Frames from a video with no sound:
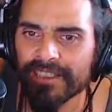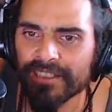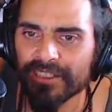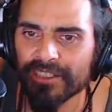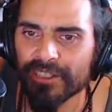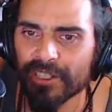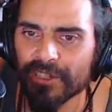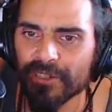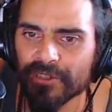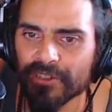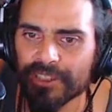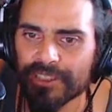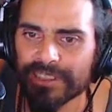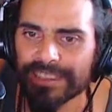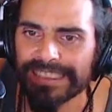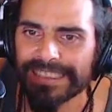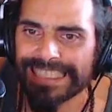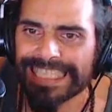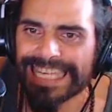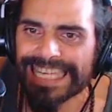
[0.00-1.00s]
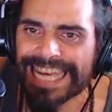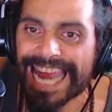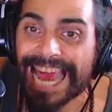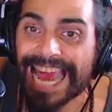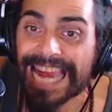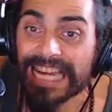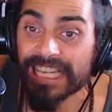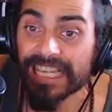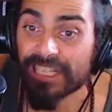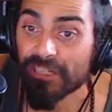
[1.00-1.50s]
Joe says
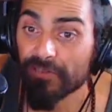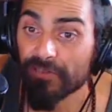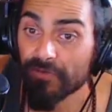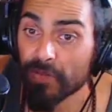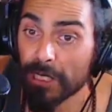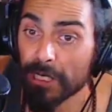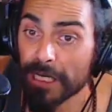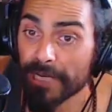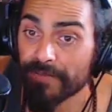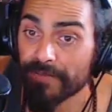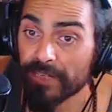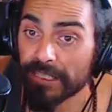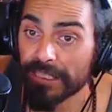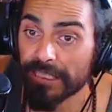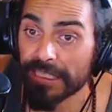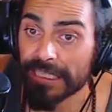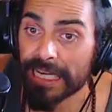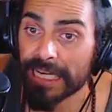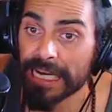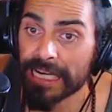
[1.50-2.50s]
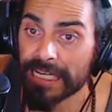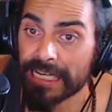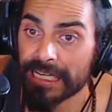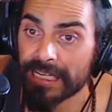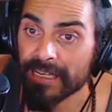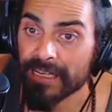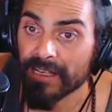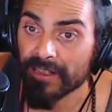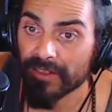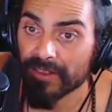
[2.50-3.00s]
Night of the Living Dead,
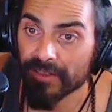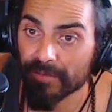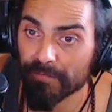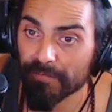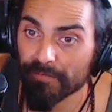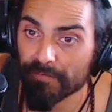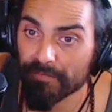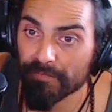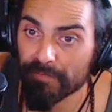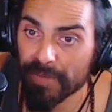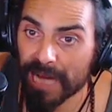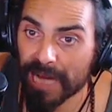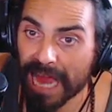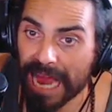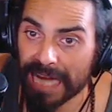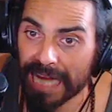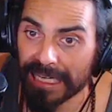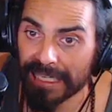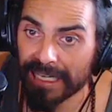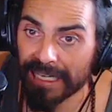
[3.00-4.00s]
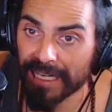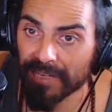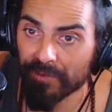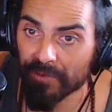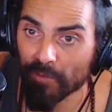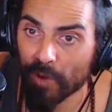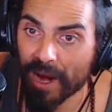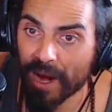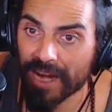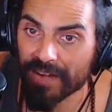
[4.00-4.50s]
the black
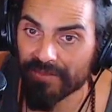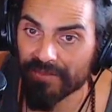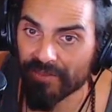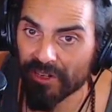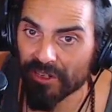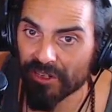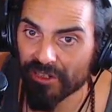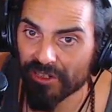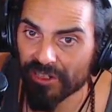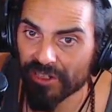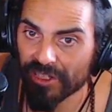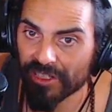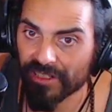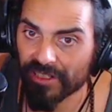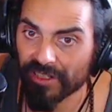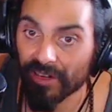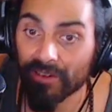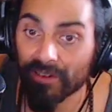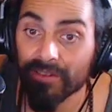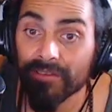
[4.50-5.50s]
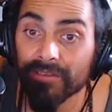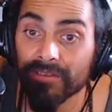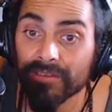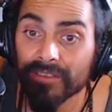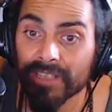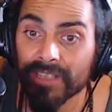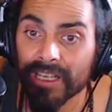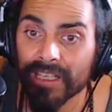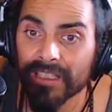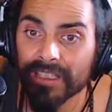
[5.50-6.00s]
and white version. Oh,
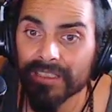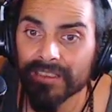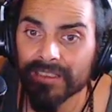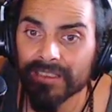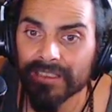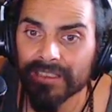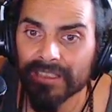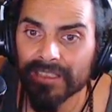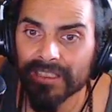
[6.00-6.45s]
yes.